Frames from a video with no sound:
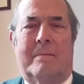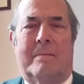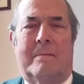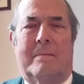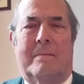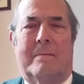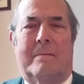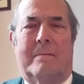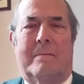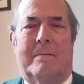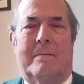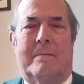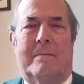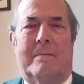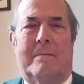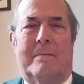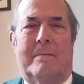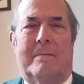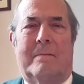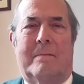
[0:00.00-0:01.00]

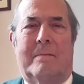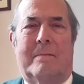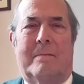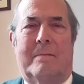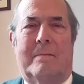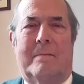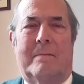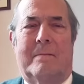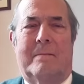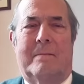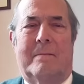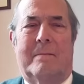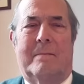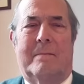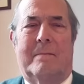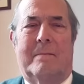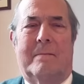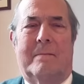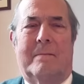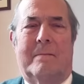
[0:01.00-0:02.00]

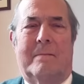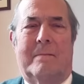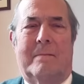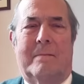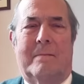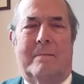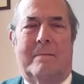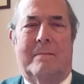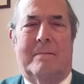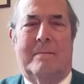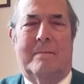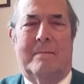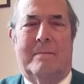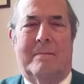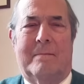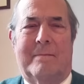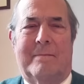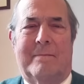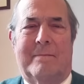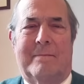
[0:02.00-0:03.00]

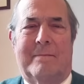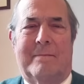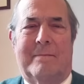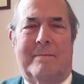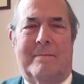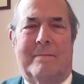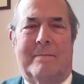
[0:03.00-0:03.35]
The person shown says nothing.